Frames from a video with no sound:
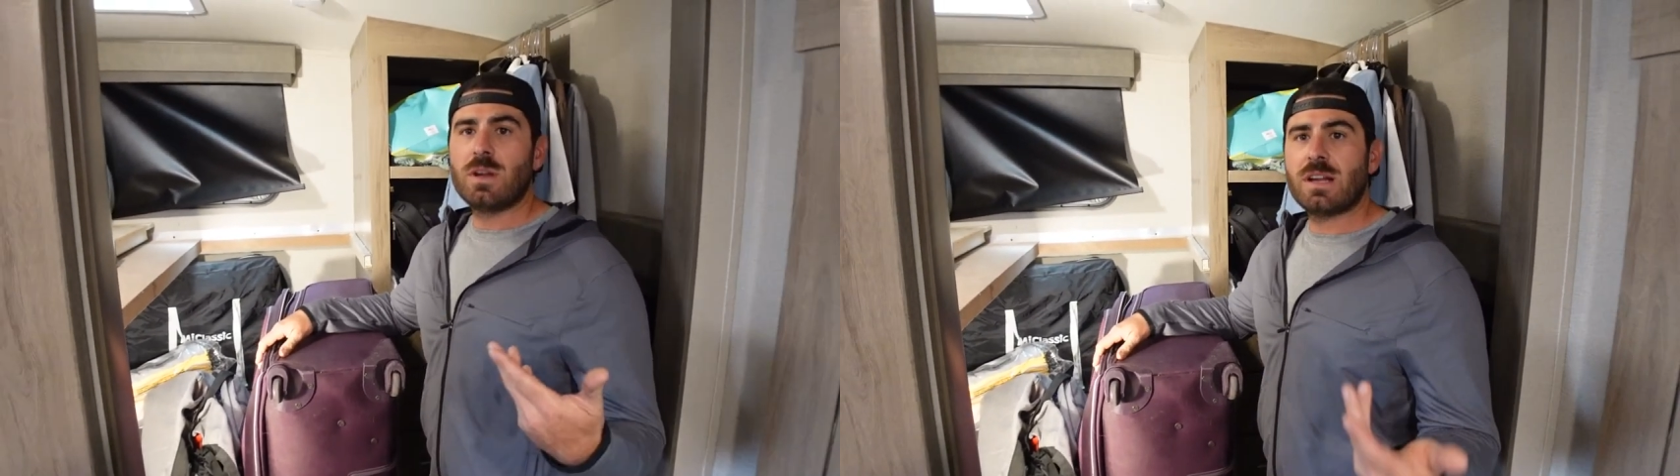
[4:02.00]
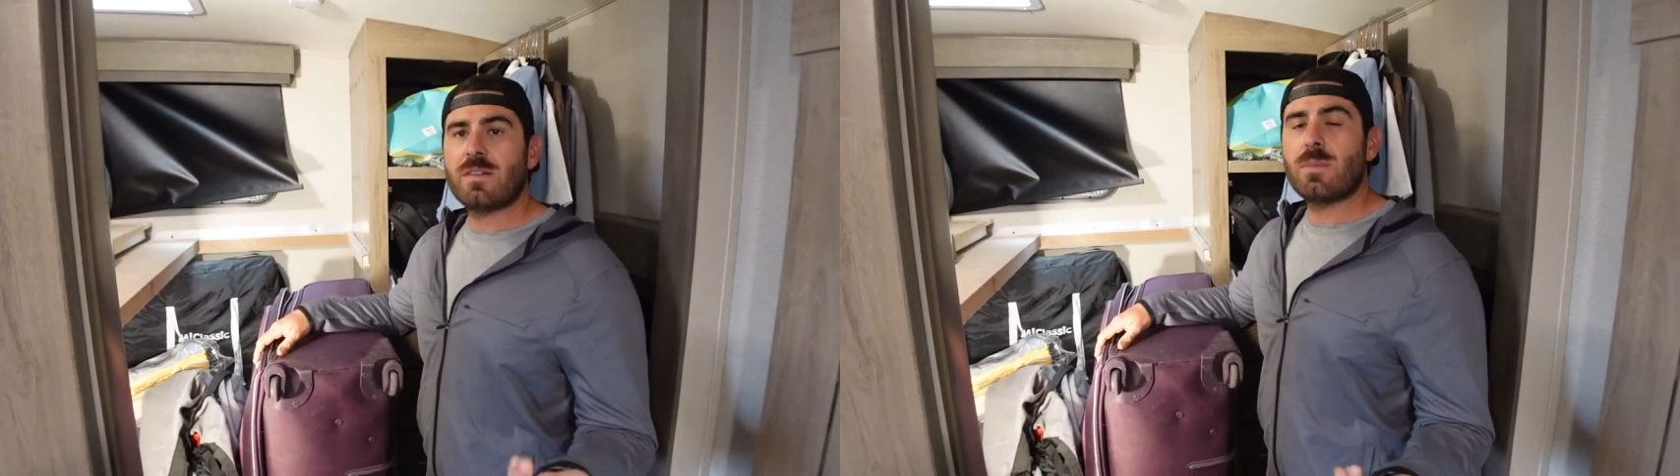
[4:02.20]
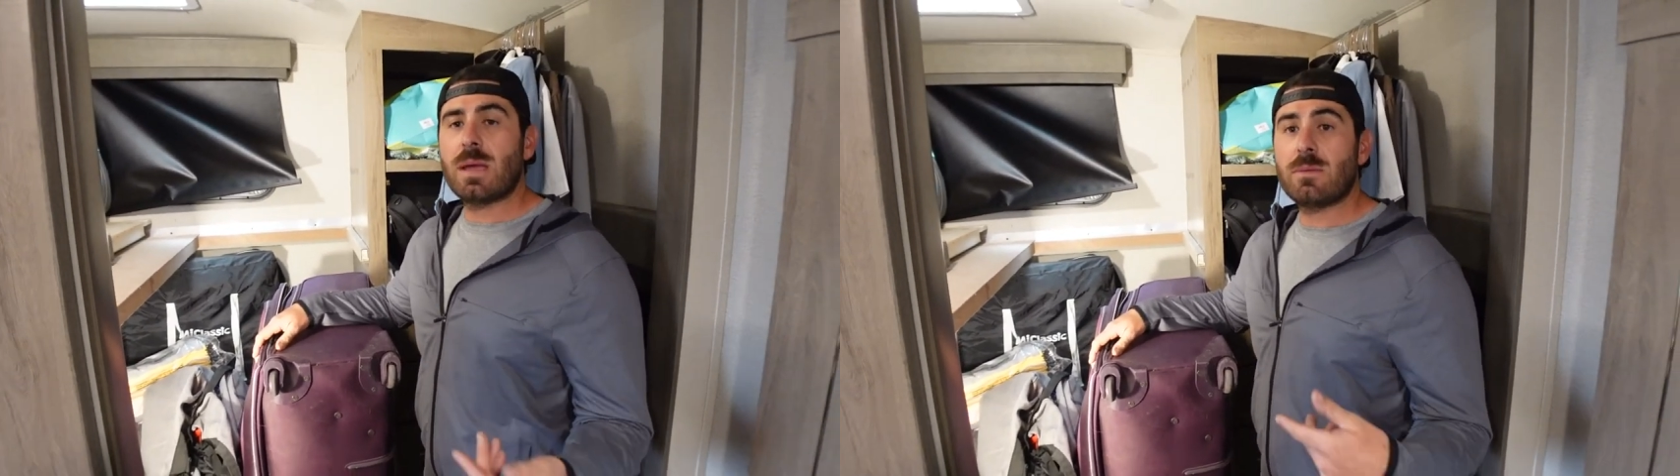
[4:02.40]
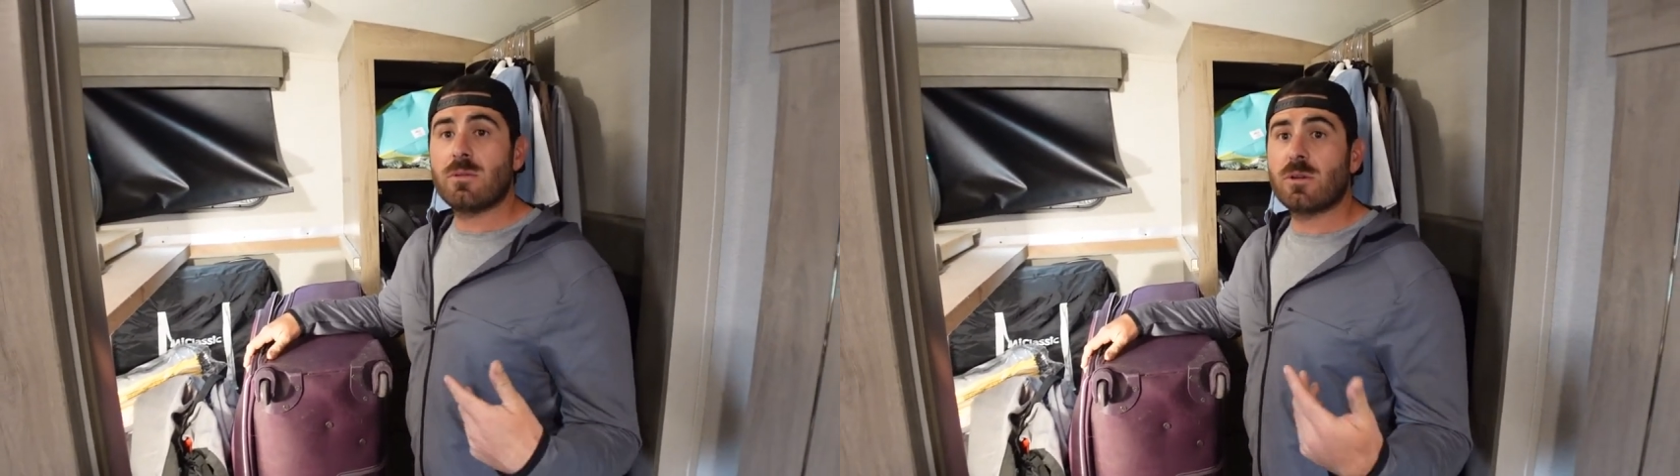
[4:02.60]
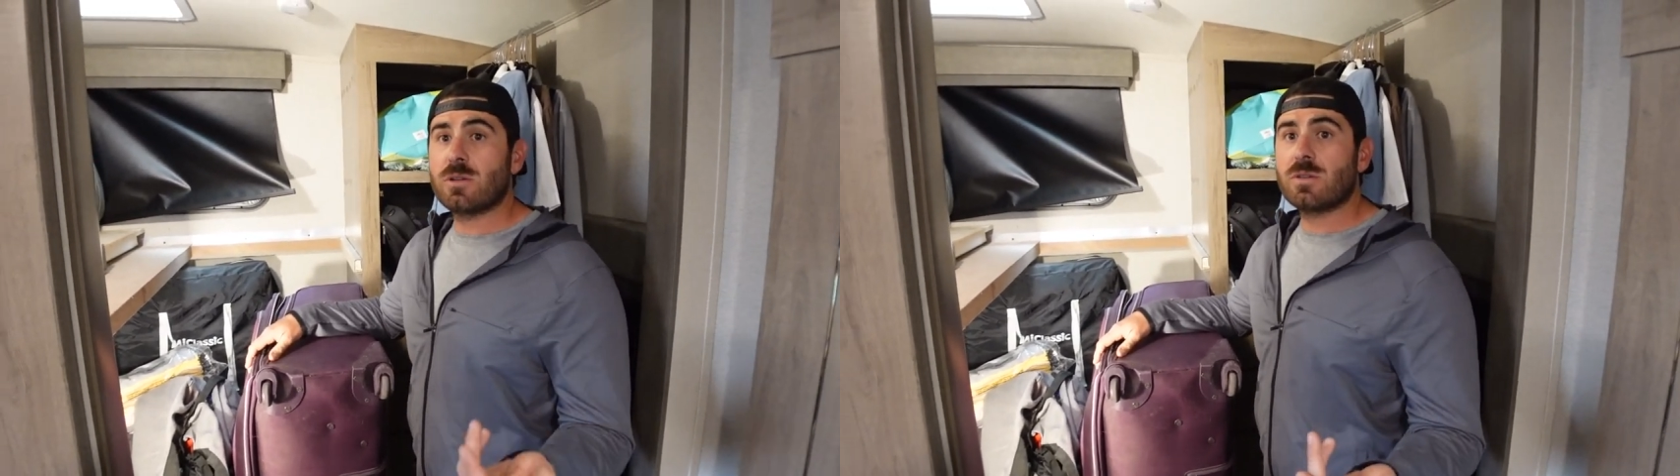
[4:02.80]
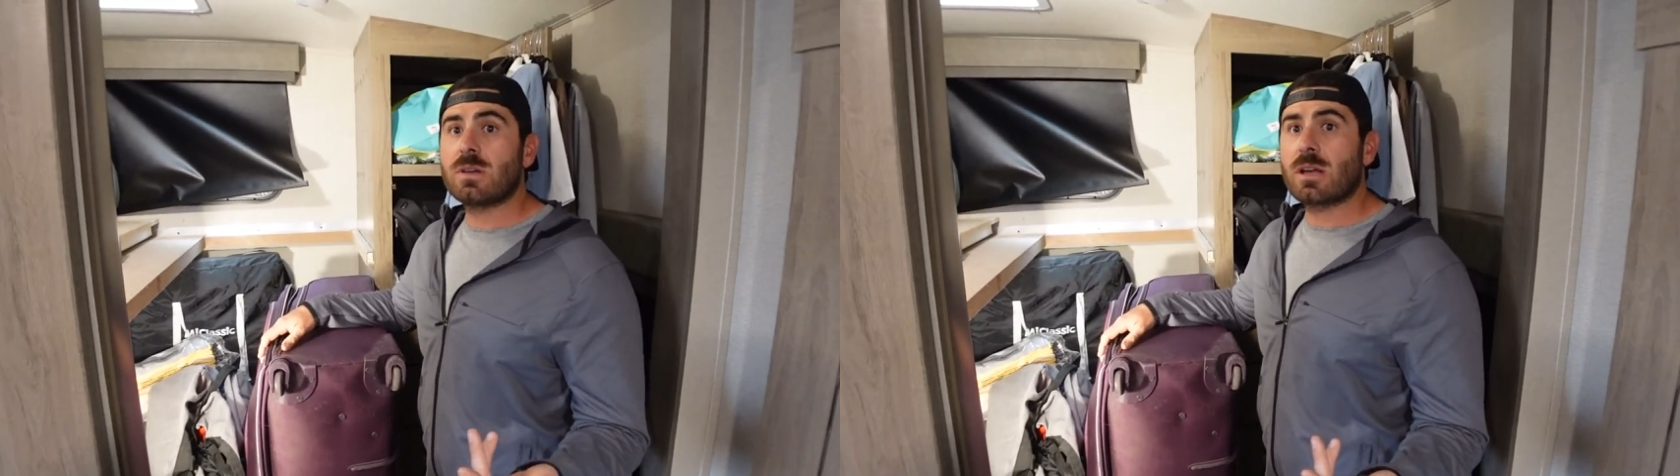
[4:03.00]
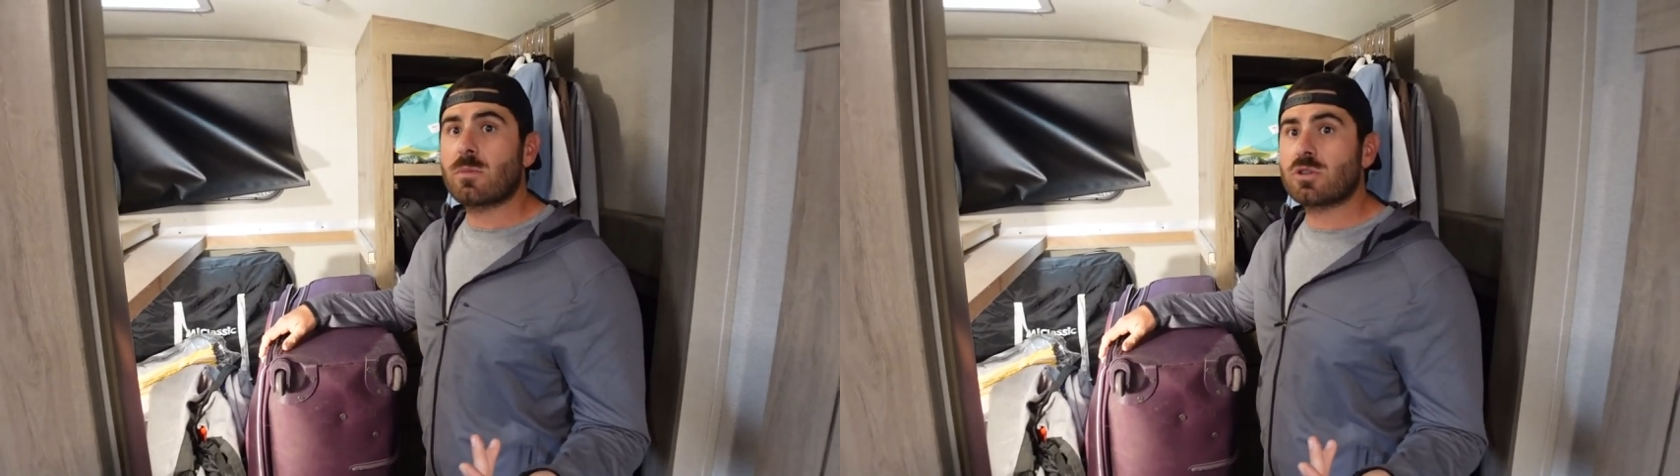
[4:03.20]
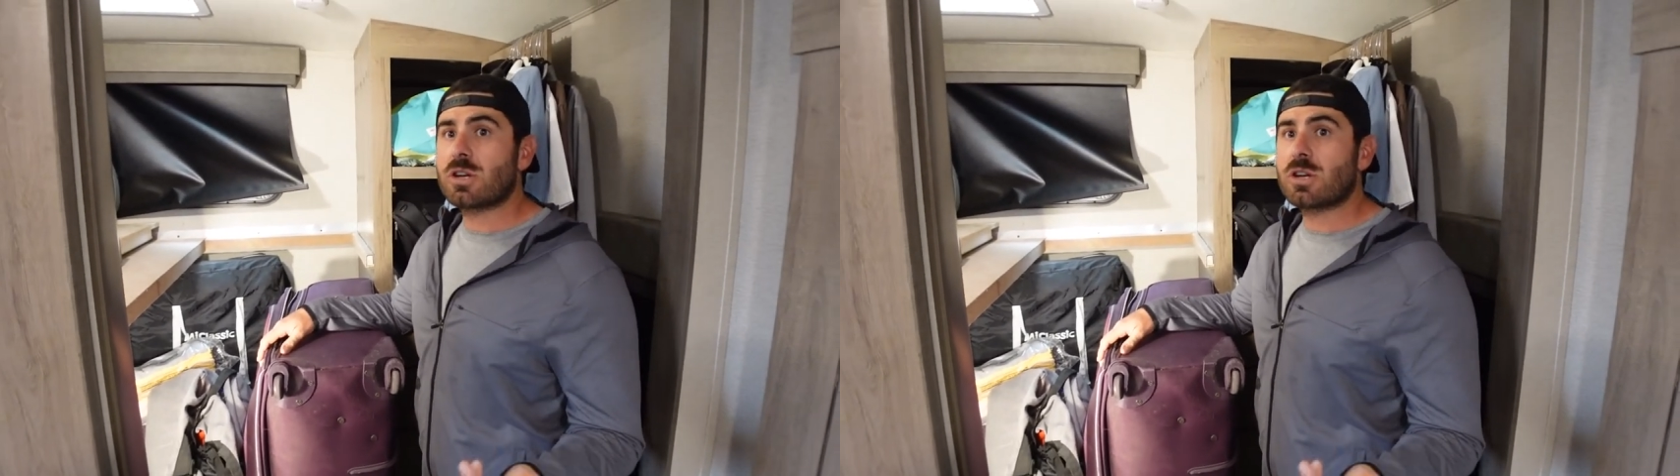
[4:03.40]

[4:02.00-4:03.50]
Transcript: didn't have the baby and we were doing like more